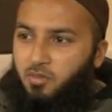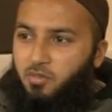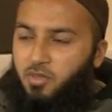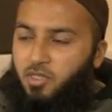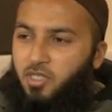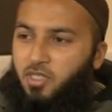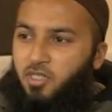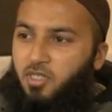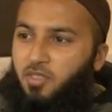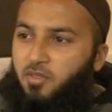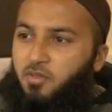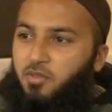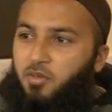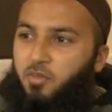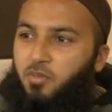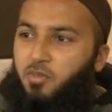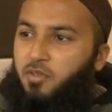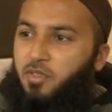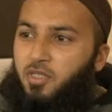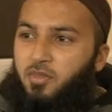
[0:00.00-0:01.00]
um, senior
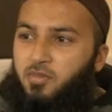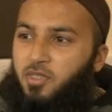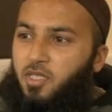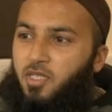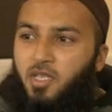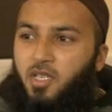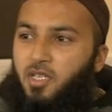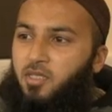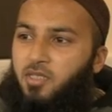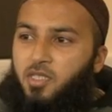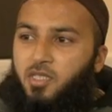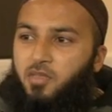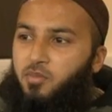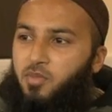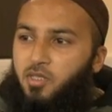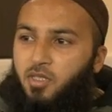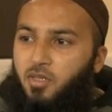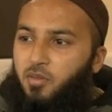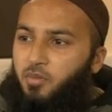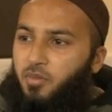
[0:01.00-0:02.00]
football teams, and our
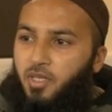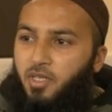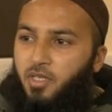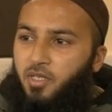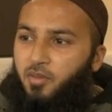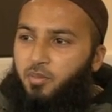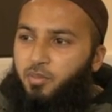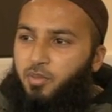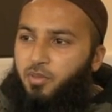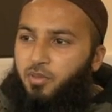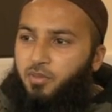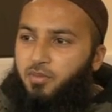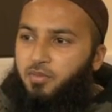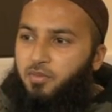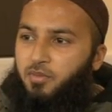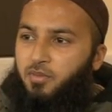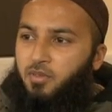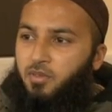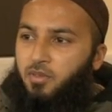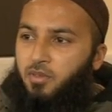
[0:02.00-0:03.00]
teams aren't made up of
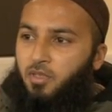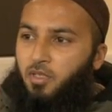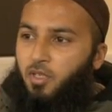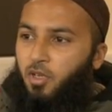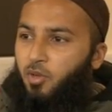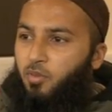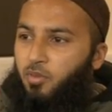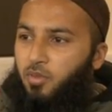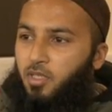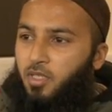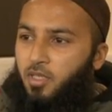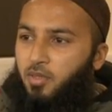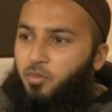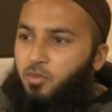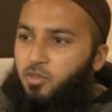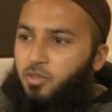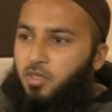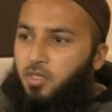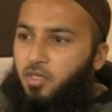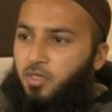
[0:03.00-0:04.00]
only
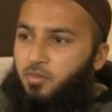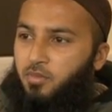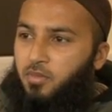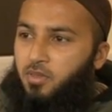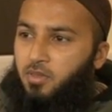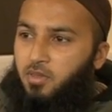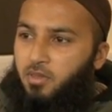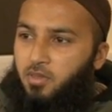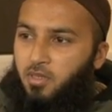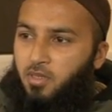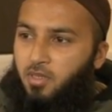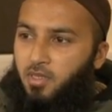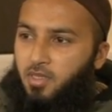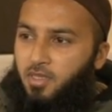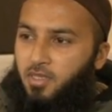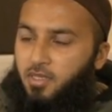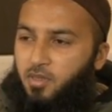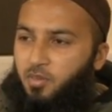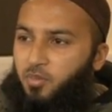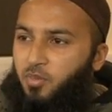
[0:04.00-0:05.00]
Muslims.
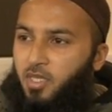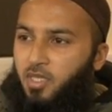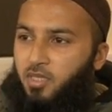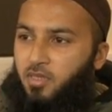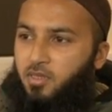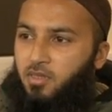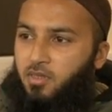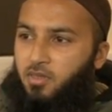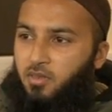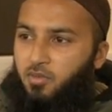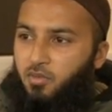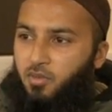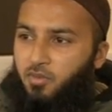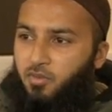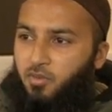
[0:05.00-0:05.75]
It's mixed.